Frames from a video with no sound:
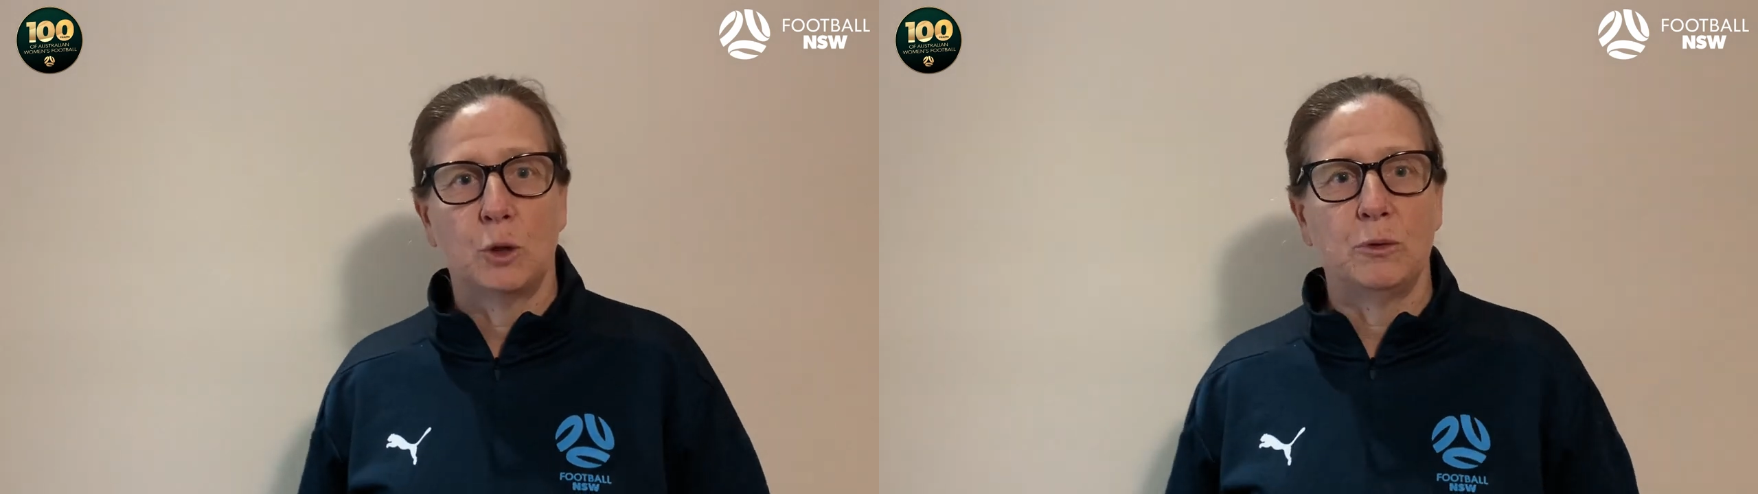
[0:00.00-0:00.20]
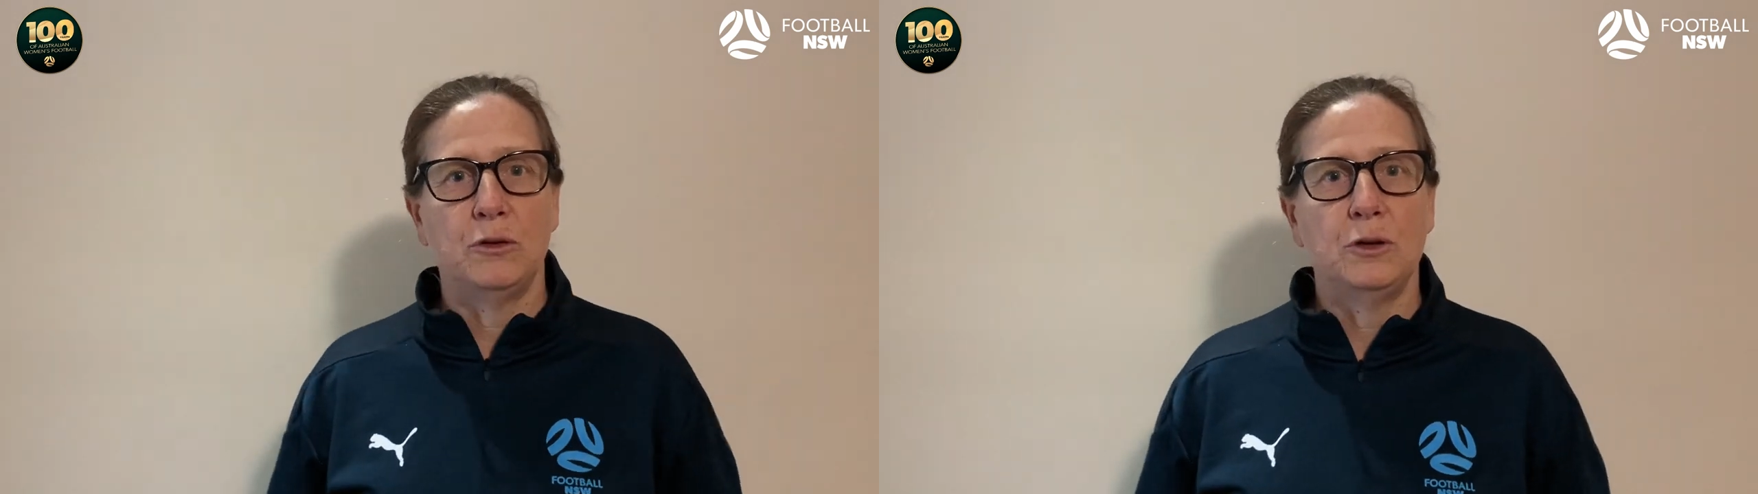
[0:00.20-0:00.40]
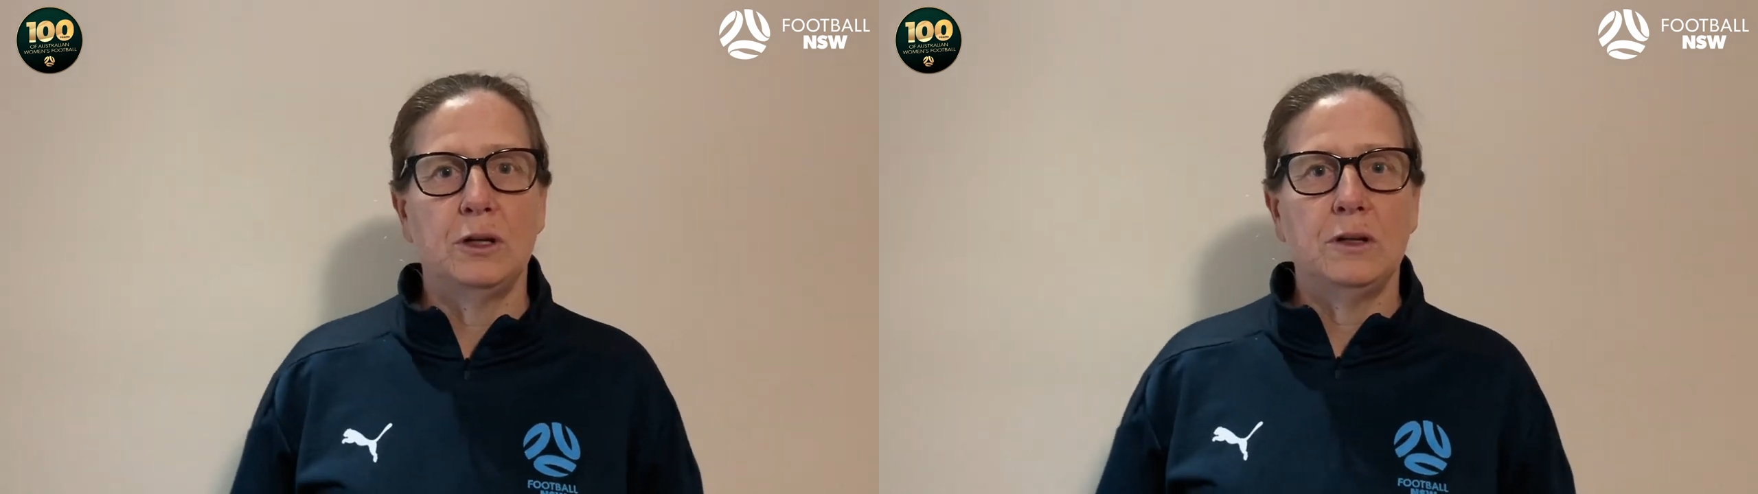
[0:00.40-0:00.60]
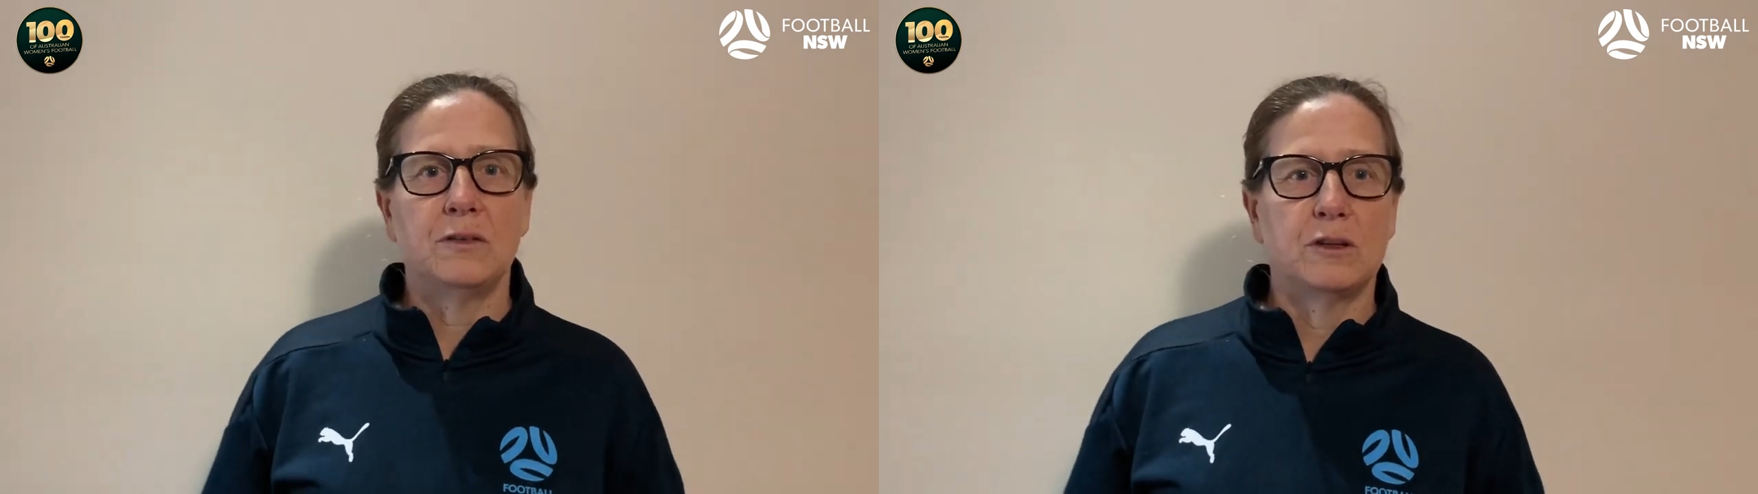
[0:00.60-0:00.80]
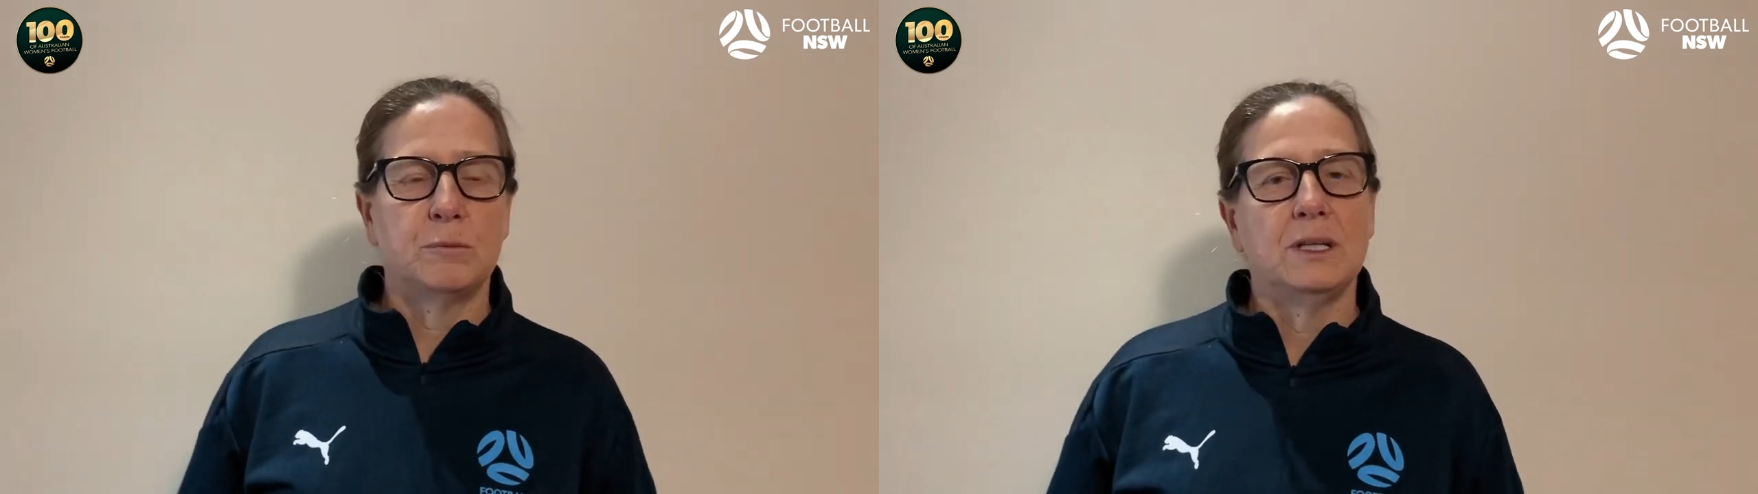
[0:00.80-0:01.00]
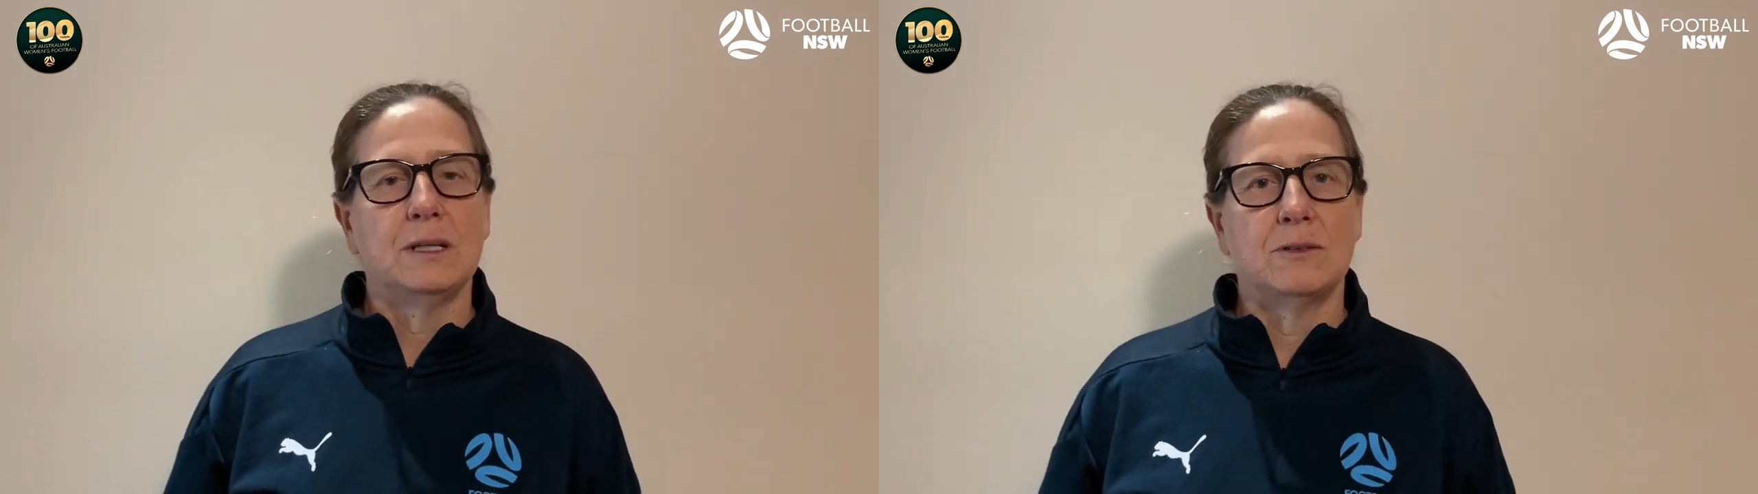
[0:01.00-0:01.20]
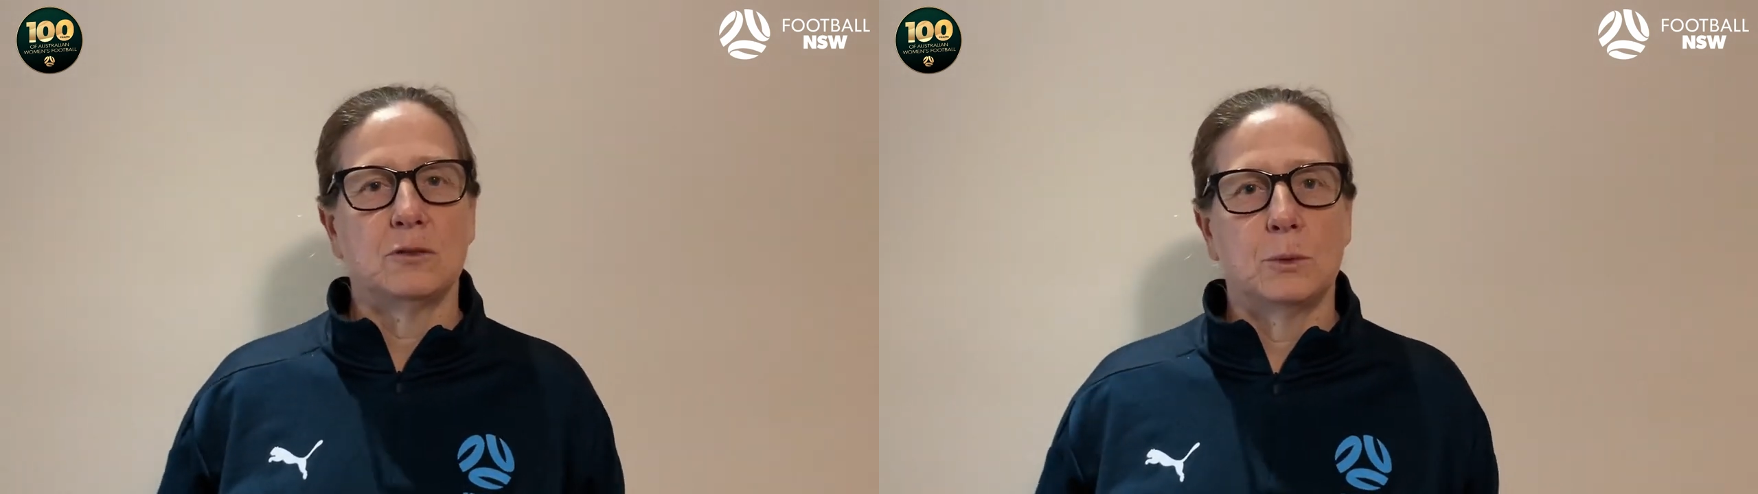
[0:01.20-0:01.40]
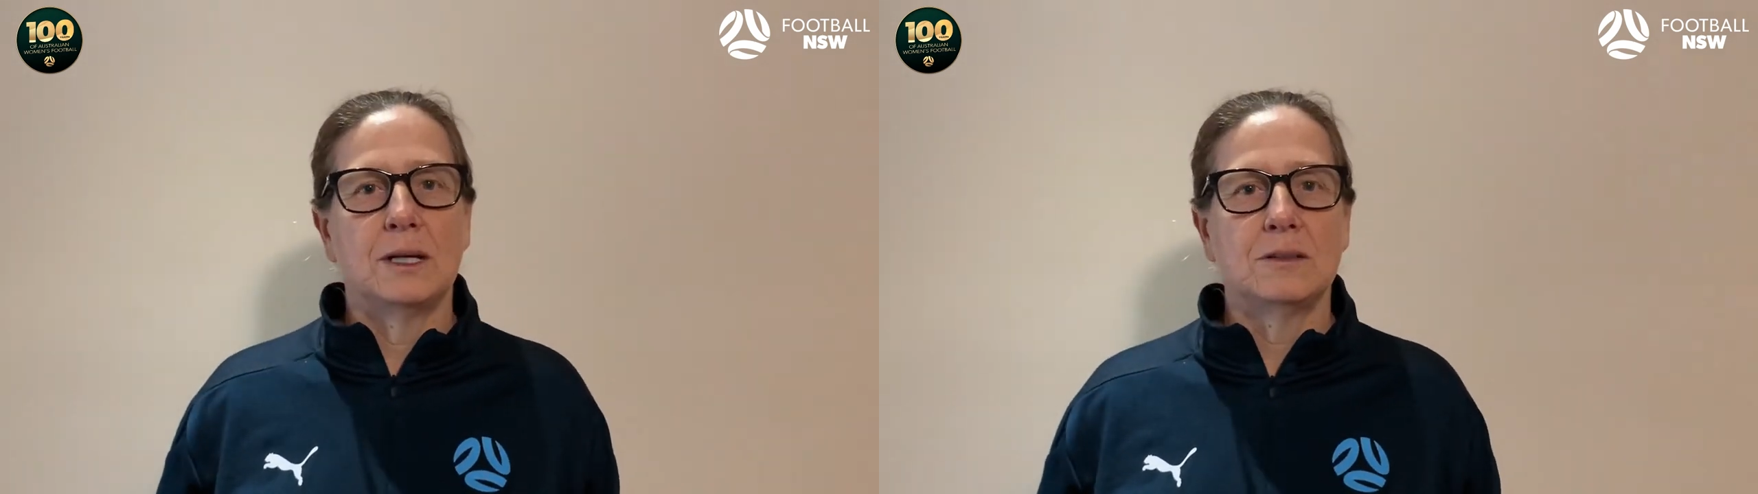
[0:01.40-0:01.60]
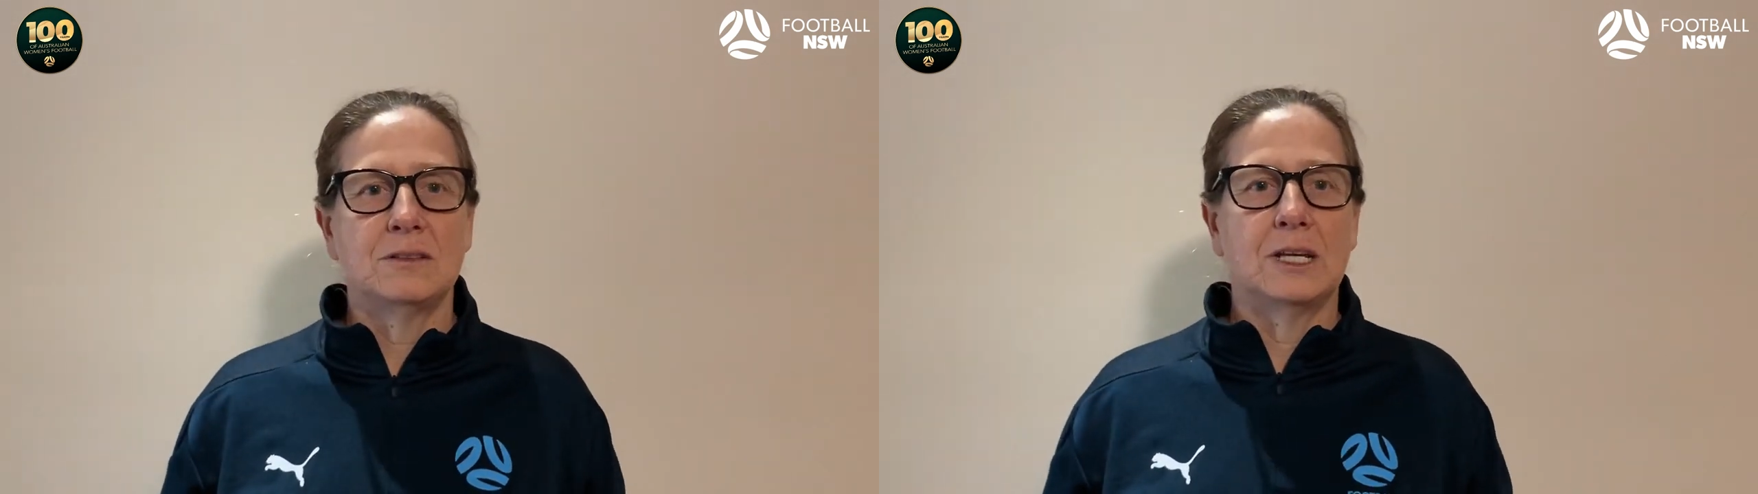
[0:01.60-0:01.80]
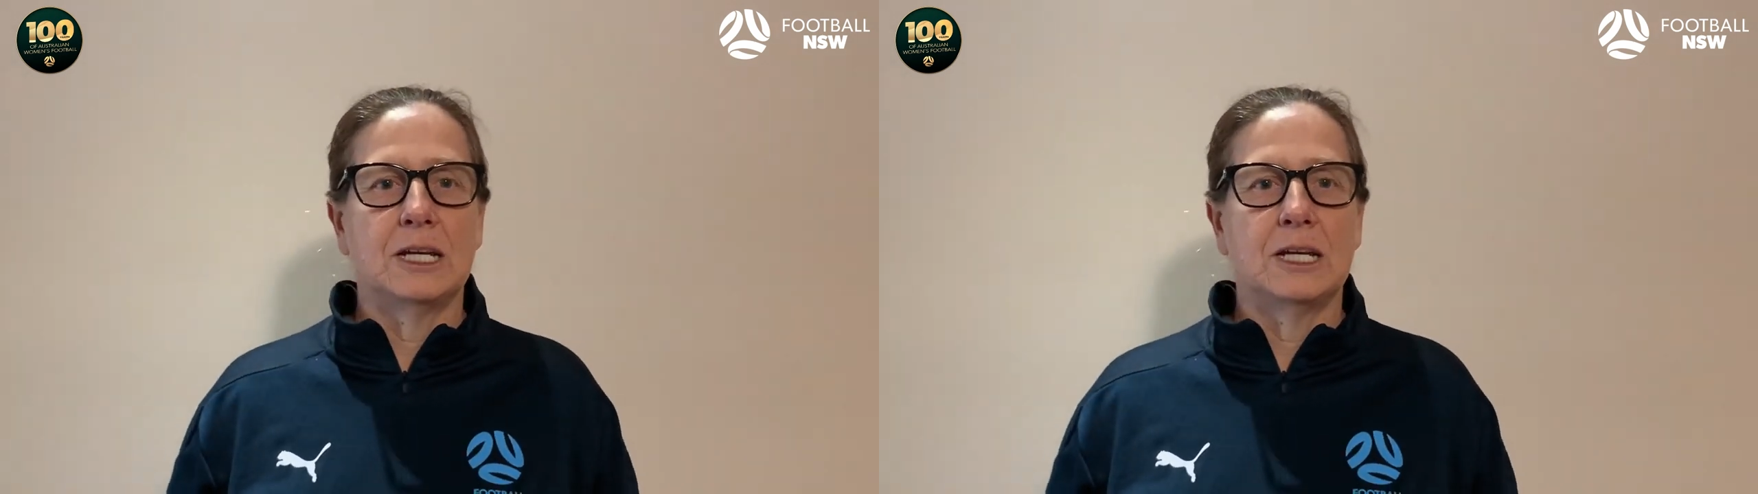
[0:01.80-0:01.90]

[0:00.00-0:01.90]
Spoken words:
opportunities that have been given to us